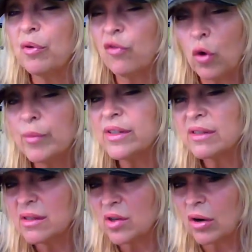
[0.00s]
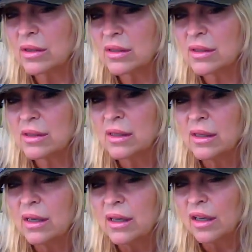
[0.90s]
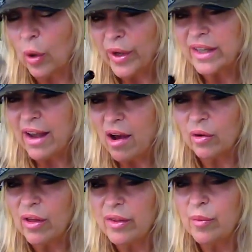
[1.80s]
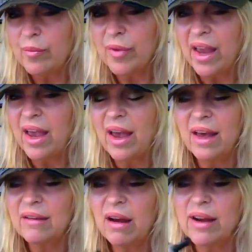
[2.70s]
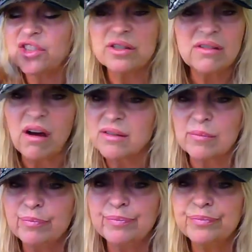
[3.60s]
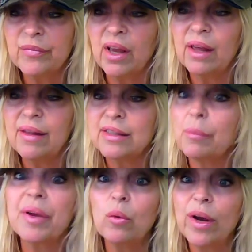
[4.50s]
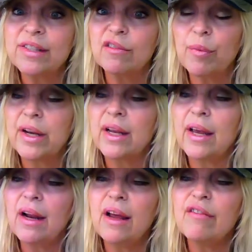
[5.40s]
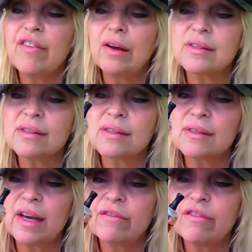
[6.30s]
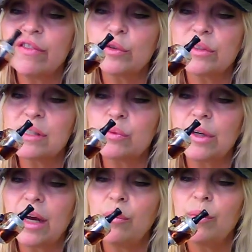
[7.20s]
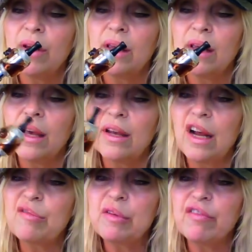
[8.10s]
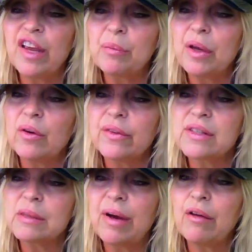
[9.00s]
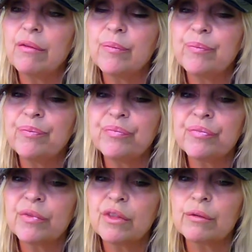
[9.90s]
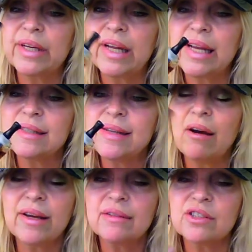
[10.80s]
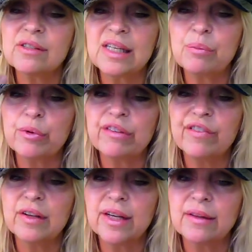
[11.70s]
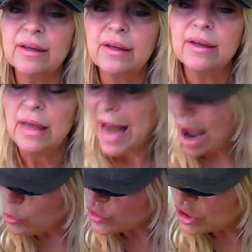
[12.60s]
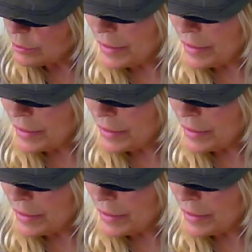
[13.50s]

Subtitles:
performance starts going down on them, and I just toss them. And that's a big waste of money. And I have found since I filled this one up, and I've been vaping on this about 3 days now, I just keep refilling the, ouch,